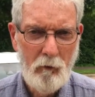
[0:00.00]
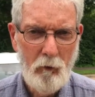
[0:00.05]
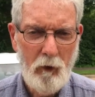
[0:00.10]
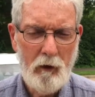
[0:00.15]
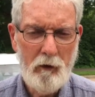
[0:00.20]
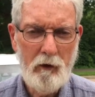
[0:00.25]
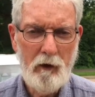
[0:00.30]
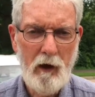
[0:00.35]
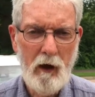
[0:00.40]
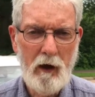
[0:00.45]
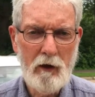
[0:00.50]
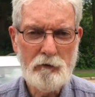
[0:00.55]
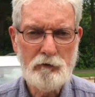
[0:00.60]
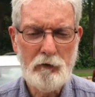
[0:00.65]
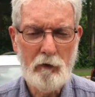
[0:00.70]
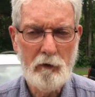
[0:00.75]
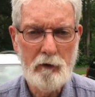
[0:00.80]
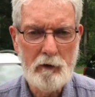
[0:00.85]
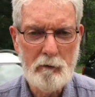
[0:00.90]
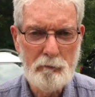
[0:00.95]
I wanted to
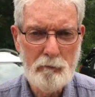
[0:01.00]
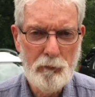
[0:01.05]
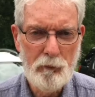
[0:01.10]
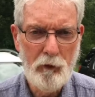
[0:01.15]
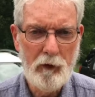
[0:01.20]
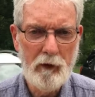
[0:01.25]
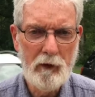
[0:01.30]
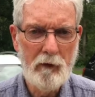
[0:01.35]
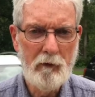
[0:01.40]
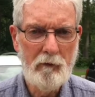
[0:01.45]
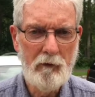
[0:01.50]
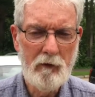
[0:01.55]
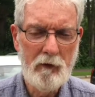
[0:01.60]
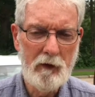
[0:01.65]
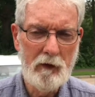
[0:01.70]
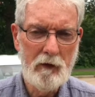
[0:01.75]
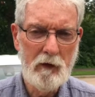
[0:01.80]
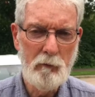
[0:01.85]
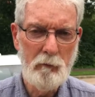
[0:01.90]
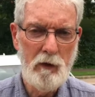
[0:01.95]
actually bring
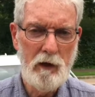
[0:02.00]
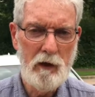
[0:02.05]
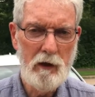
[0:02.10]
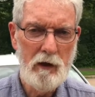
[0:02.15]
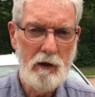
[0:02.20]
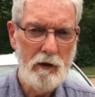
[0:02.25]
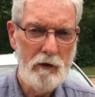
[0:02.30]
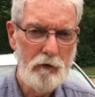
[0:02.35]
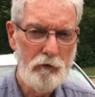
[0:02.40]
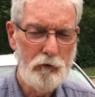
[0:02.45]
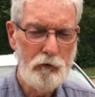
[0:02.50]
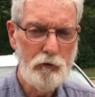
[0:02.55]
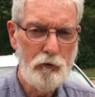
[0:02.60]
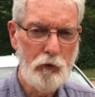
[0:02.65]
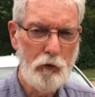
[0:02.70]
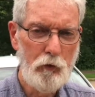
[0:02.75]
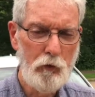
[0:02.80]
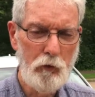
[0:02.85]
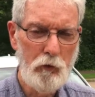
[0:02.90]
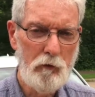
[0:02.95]
the committee
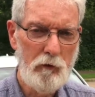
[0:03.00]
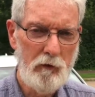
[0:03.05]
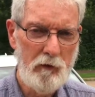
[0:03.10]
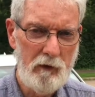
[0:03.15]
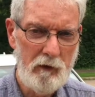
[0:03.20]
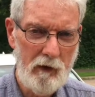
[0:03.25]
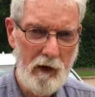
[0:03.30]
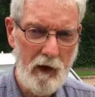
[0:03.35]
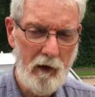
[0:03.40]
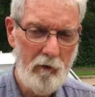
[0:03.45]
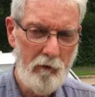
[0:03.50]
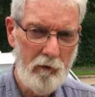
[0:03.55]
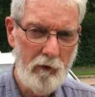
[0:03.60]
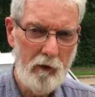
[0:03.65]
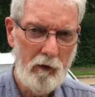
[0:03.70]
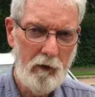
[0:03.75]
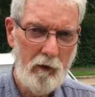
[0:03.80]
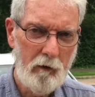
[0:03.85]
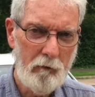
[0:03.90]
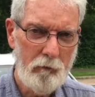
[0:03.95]
to the
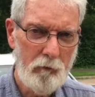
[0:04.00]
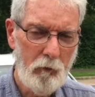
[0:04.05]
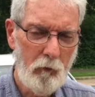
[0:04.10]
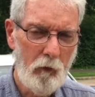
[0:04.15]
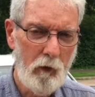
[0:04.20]
area